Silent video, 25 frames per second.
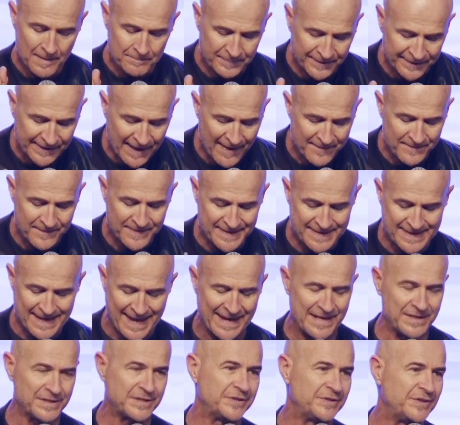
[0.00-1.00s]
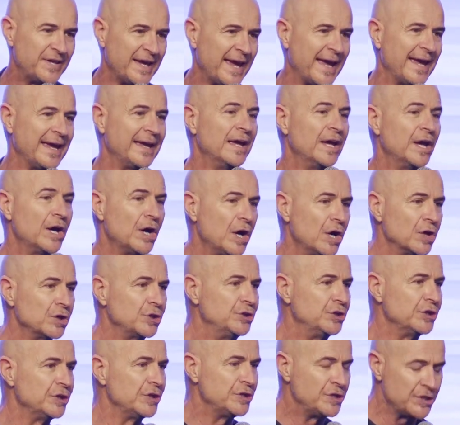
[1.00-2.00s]
but on the 8th day, a
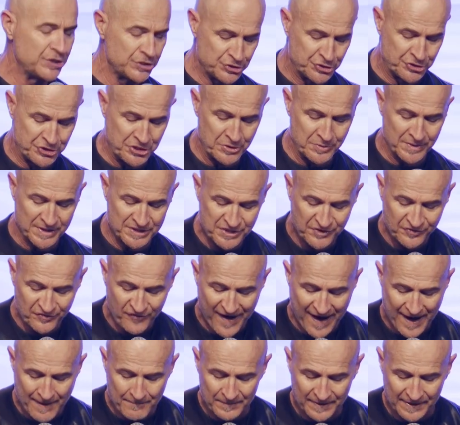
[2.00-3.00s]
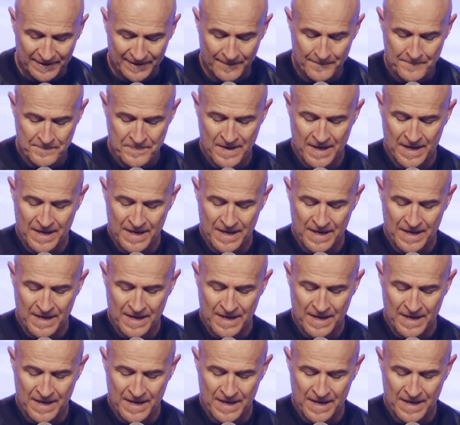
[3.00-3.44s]
good Jewish family.